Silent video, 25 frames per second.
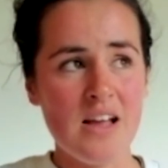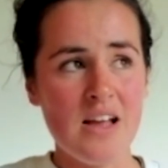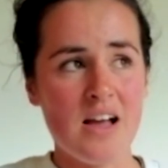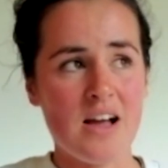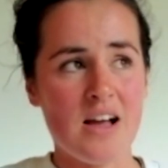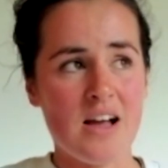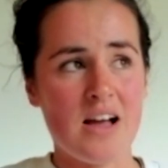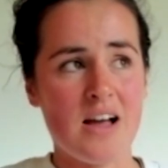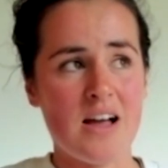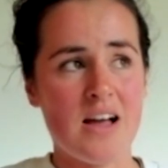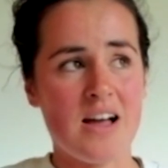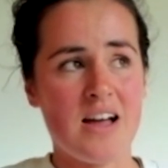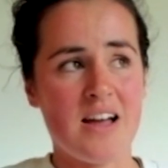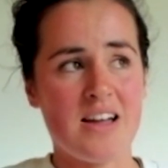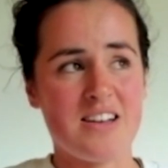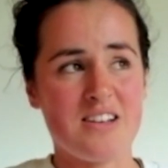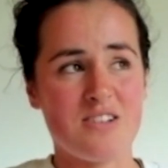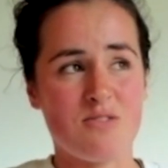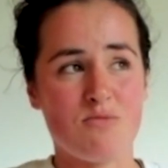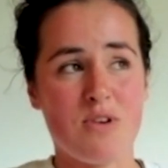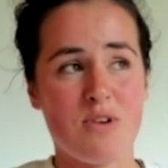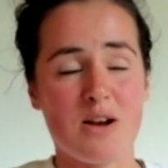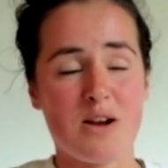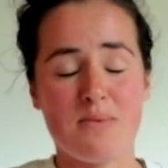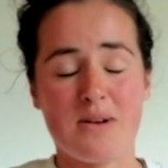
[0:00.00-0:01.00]
And
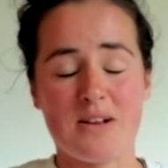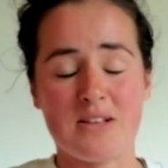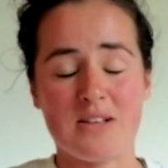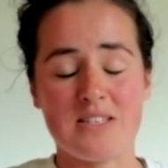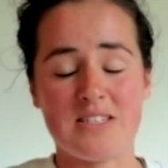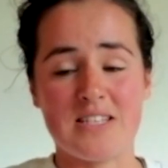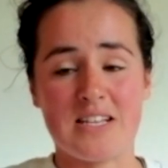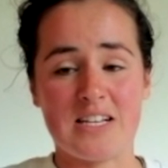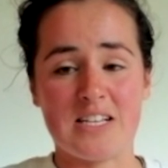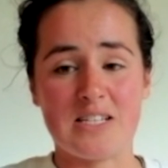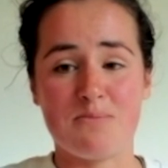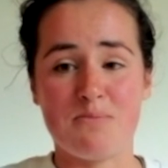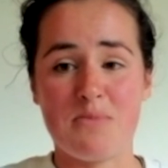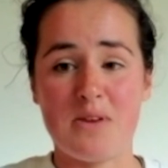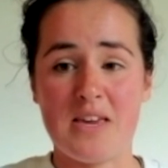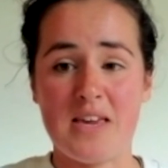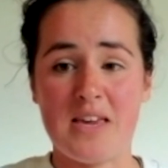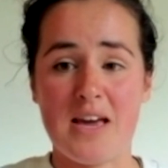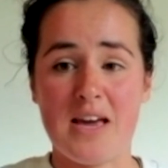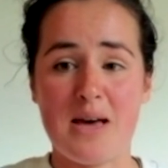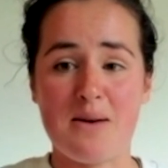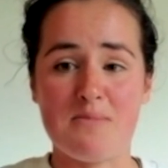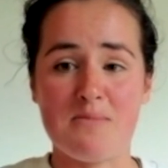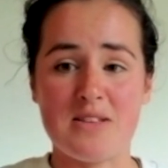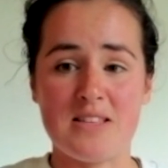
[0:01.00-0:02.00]
around about 6
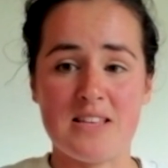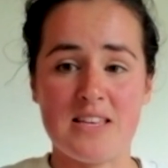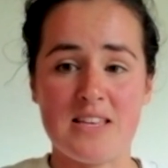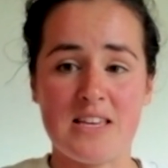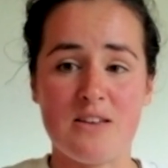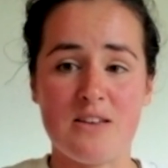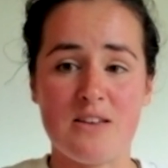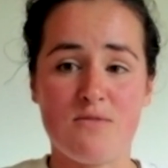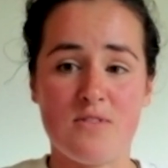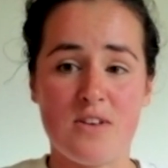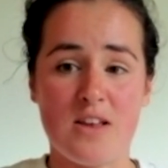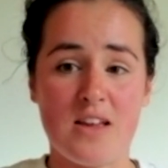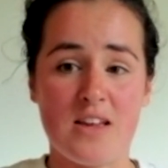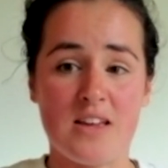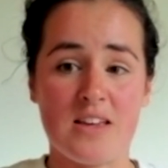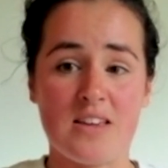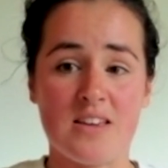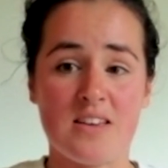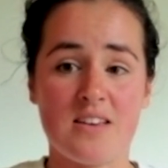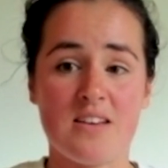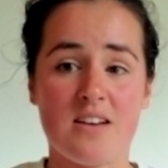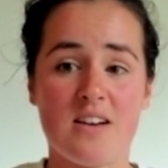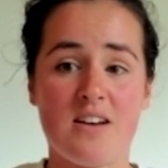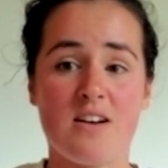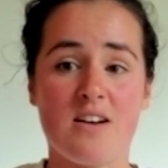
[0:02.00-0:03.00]
p.m. in the
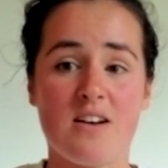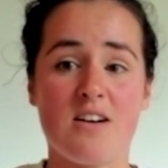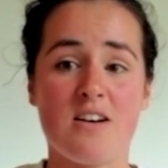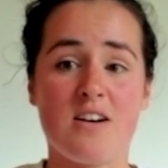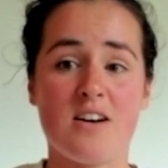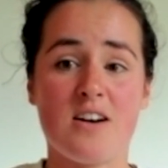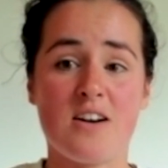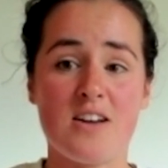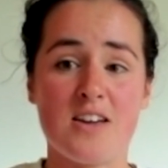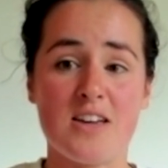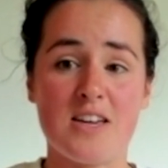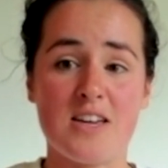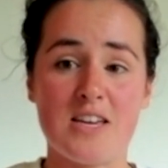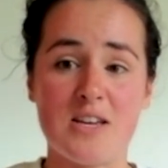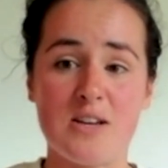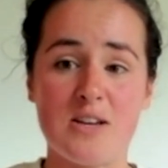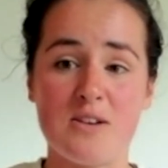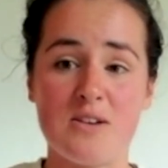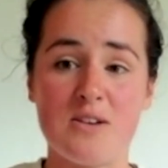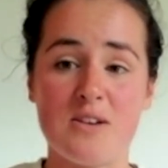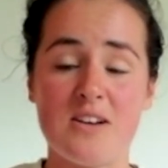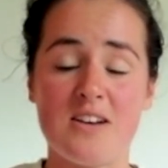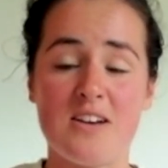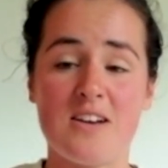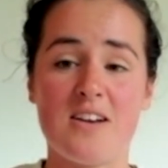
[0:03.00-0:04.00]
evening,
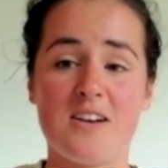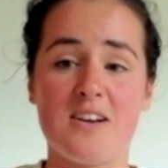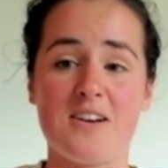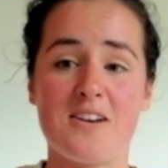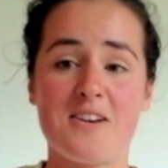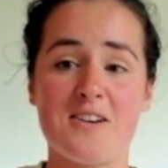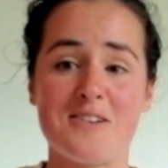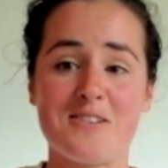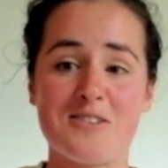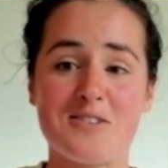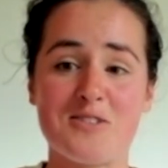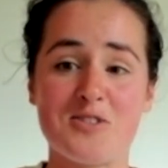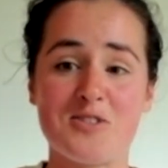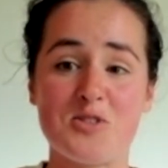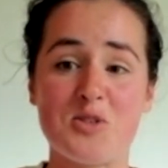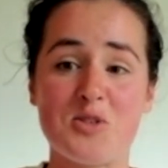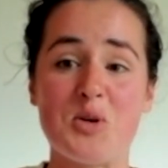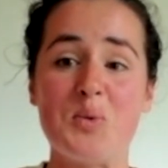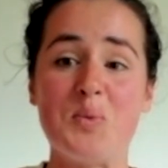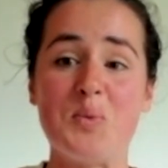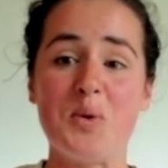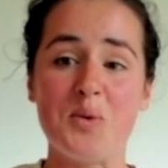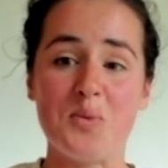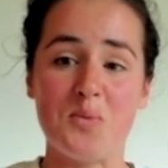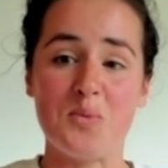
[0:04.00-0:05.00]
I
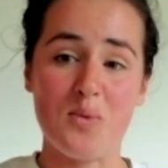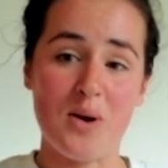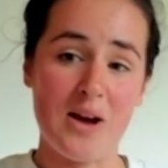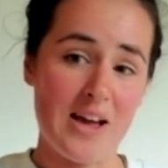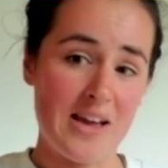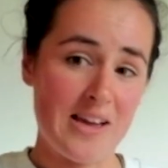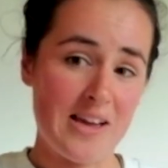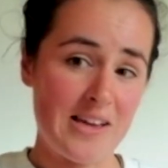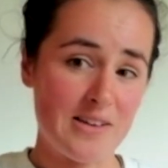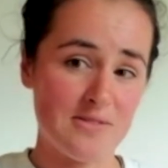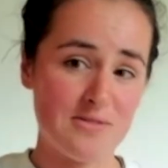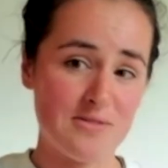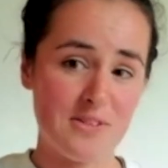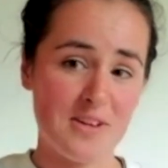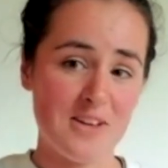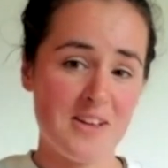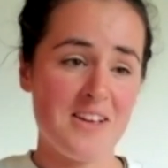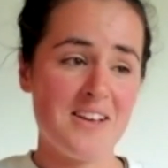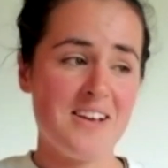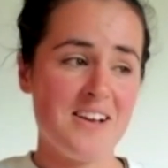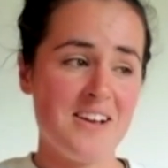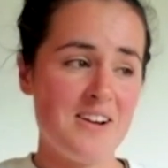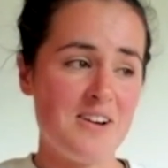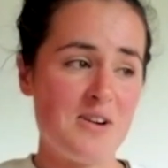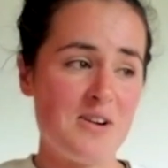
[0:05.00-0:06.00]
saw one wave
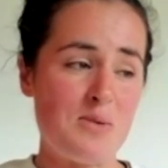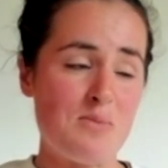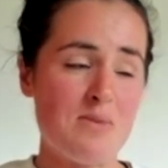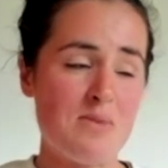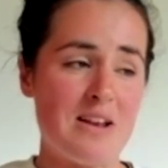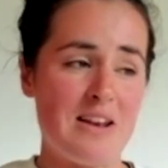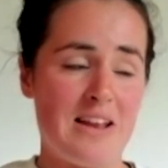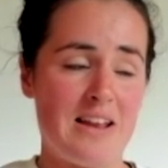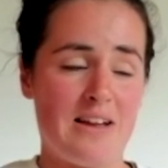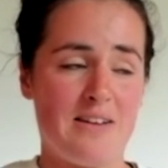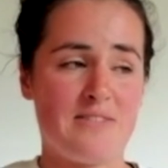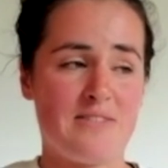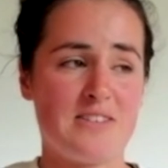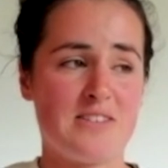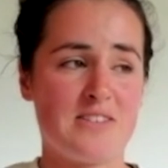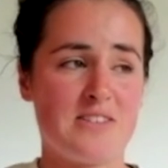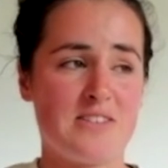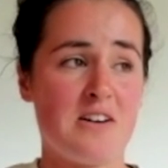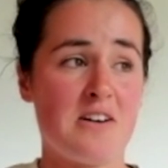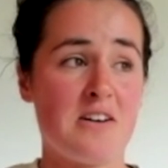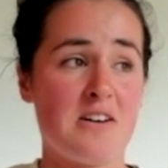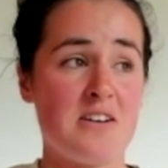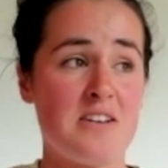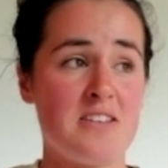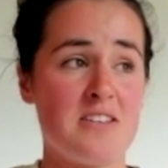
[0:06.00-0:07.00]
on my left
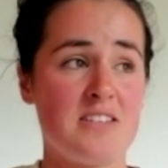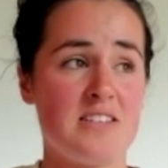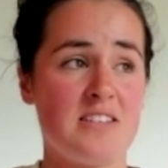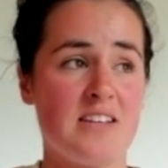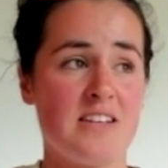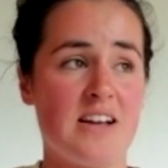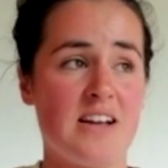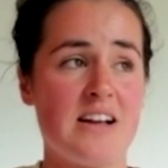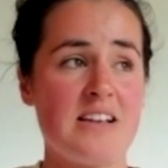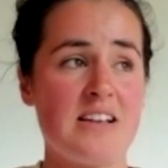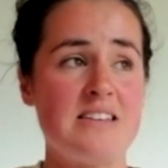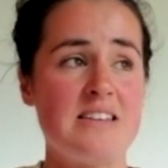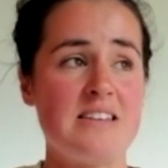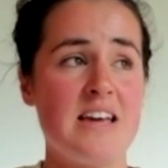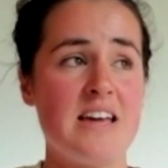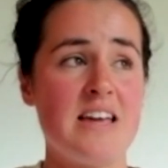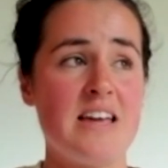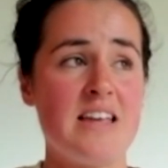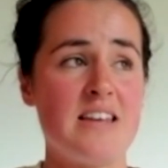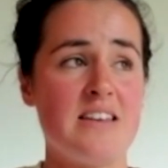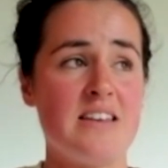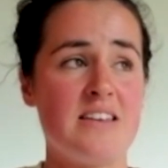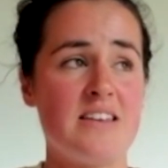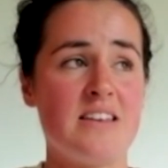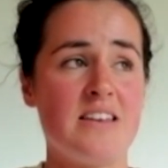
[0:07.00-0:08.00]
side. And
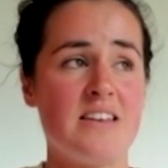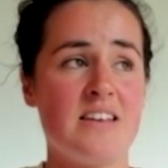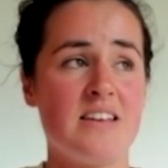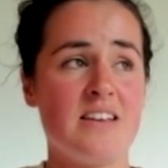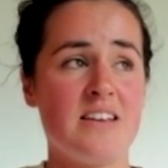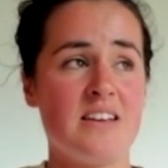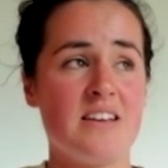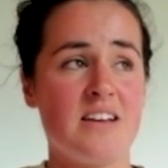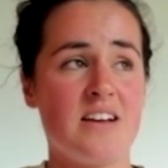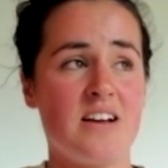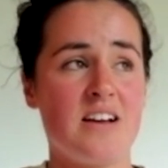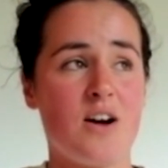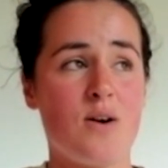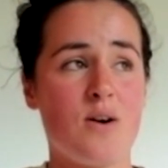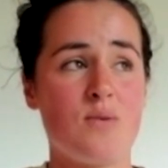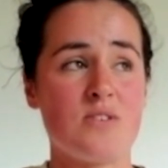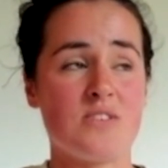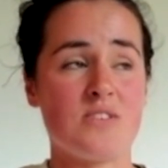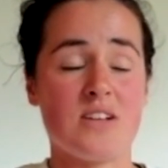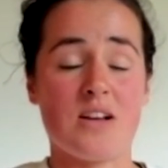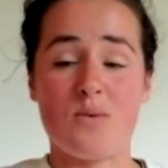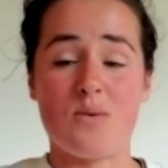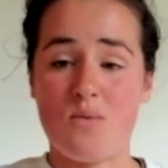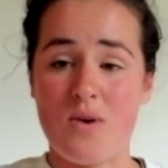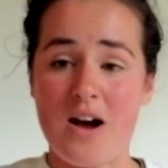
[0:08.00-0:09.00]
then I was
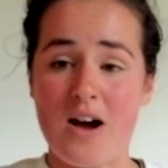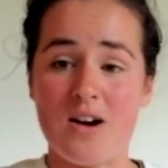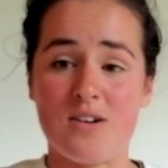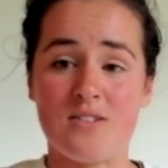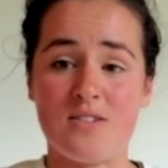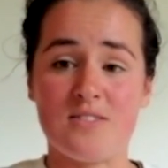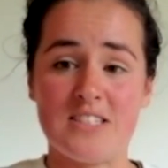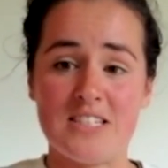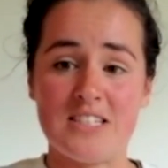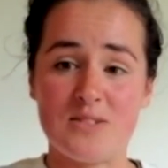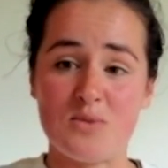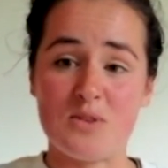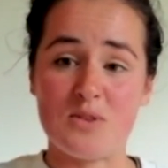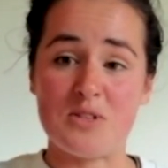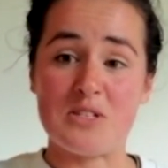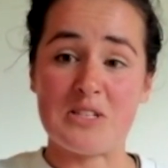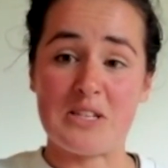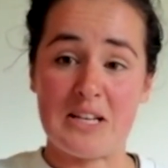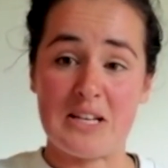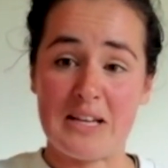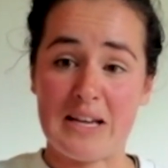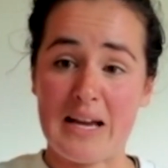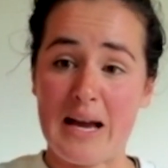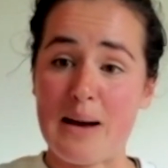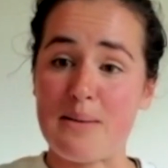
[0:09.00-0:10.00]
like, wow, this one's
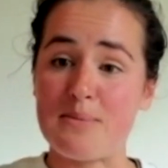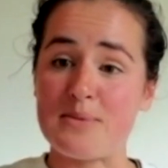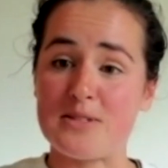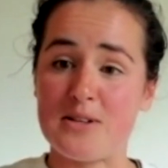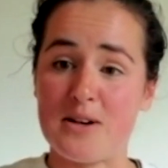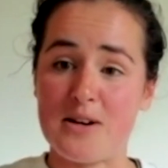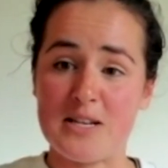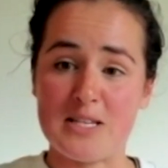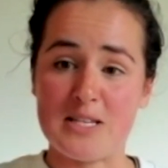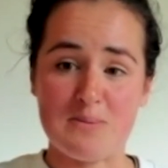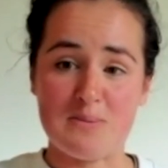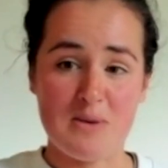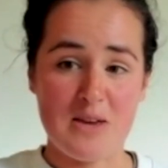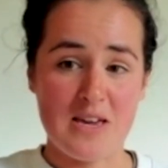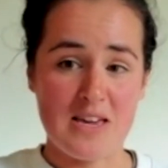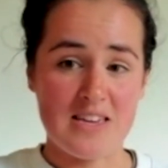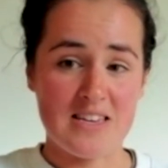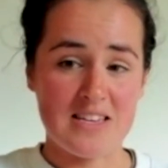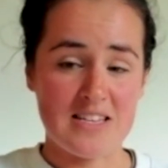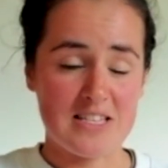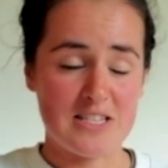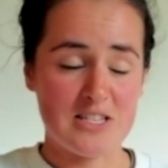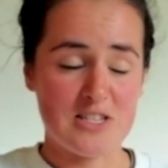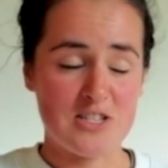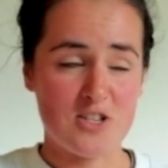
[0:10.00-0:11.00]
going to capsize me.
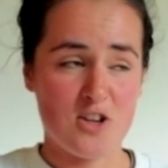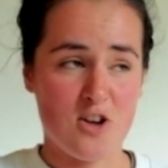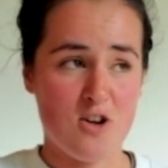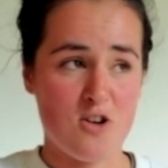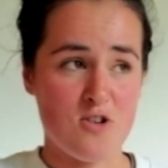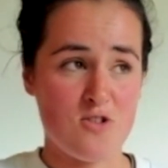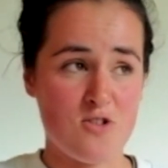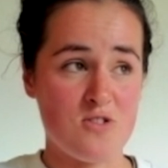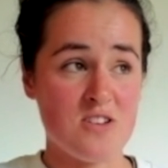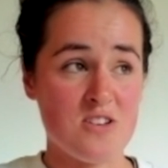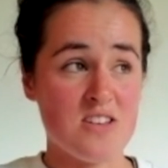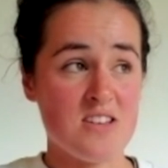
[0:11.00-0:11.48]
And so